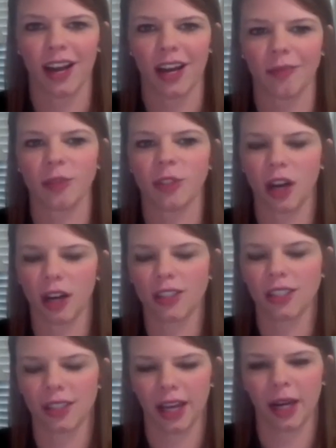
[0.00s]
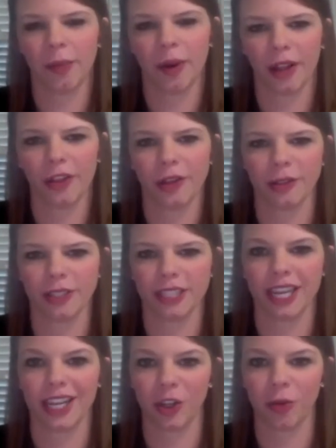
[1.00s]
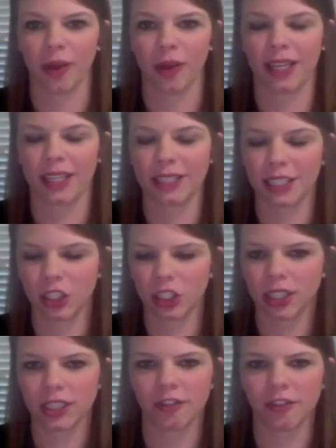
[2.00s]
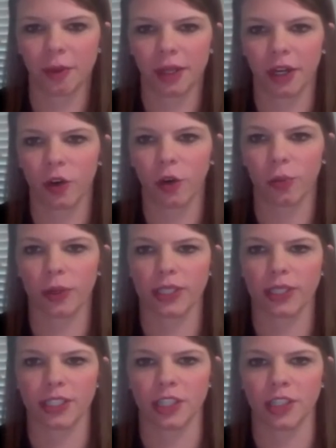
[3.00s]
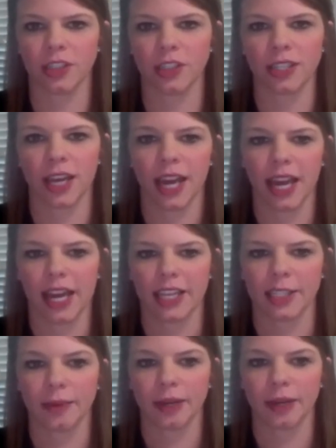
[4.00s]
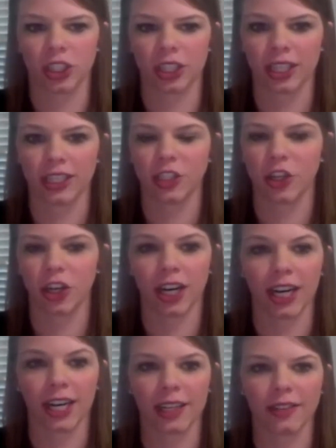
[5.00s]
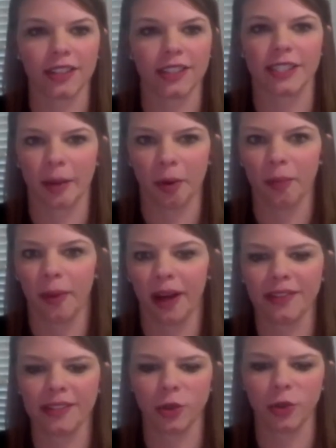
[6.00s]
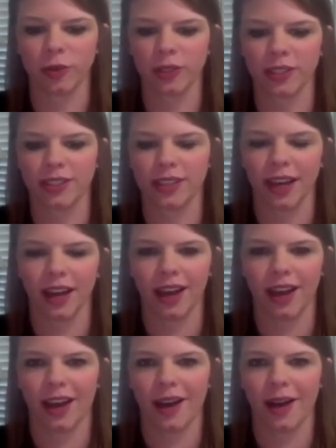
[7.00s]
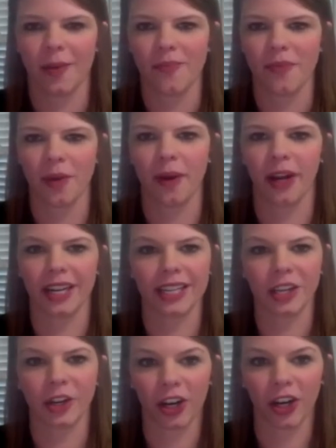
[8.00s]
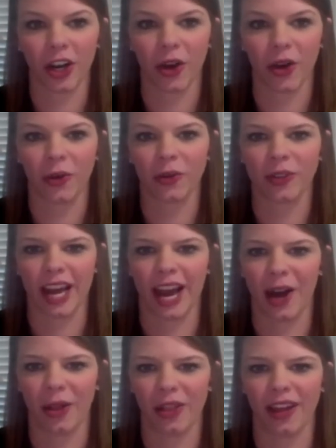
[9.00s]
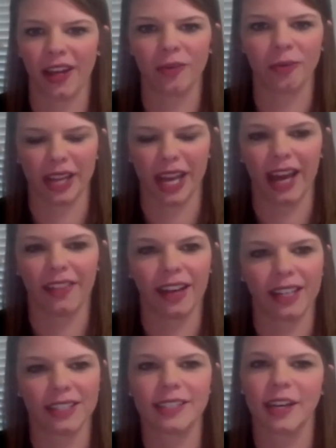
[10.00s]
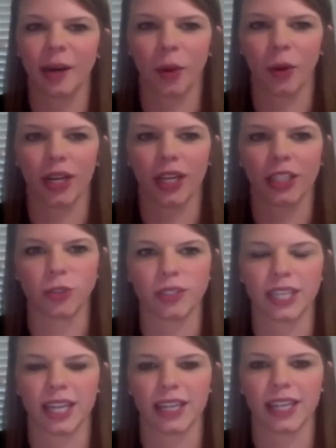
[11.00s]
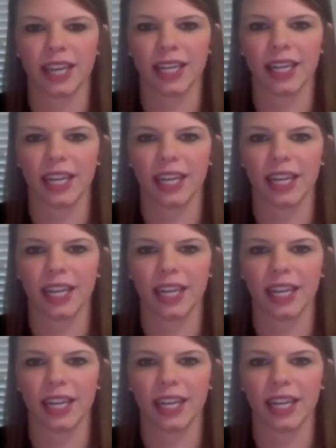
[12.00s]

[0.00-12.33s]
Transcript: you talked a lot about those inhumane conditions of political prisoners, especially during the summer months. So it was about a year ago now that we had that ceremony, and you said that